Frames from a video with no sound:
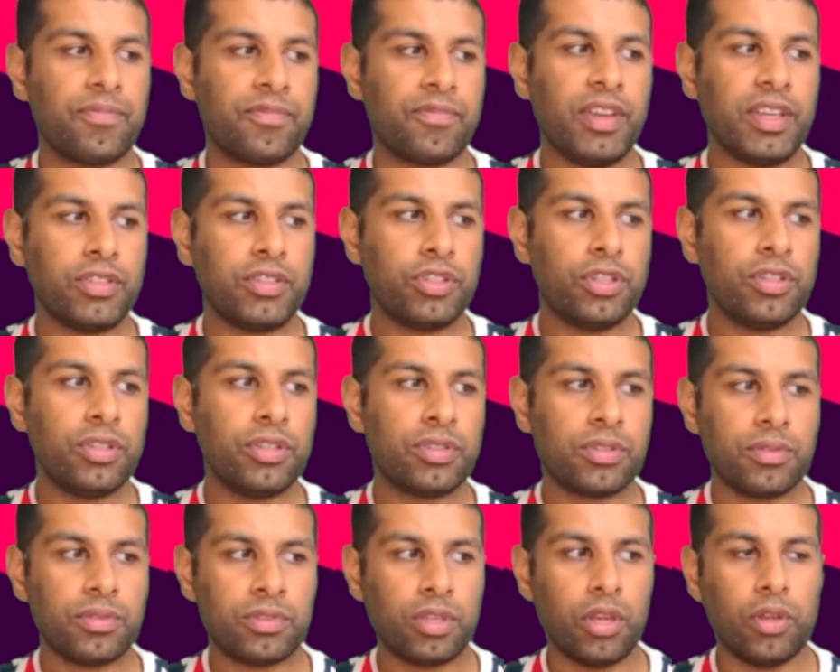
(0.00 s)
fixtures,
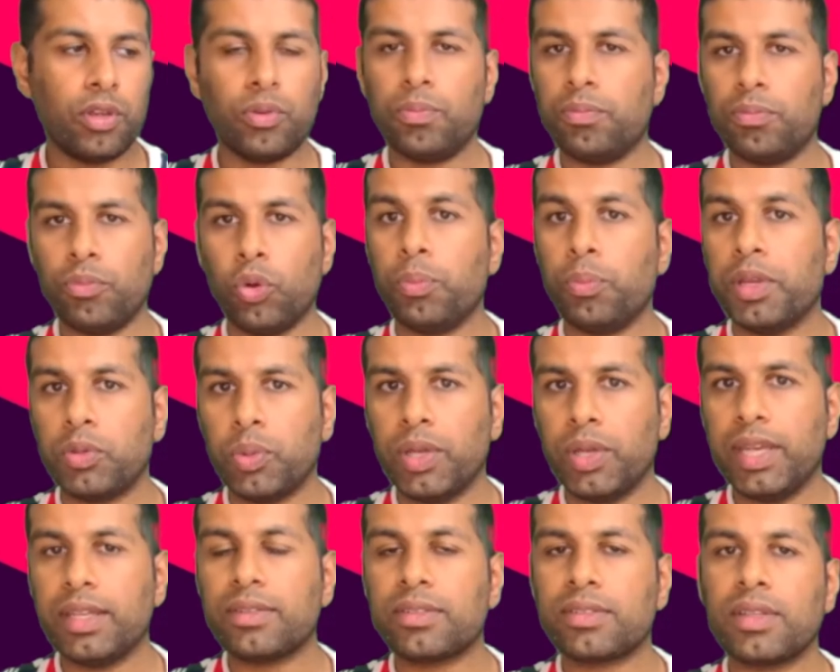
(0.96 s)
so or
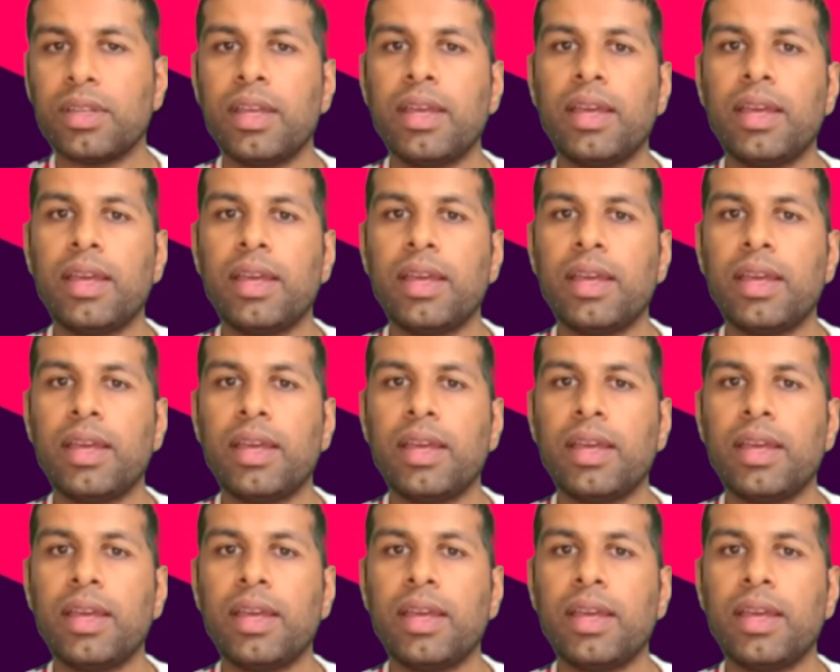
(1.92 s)
midweeks.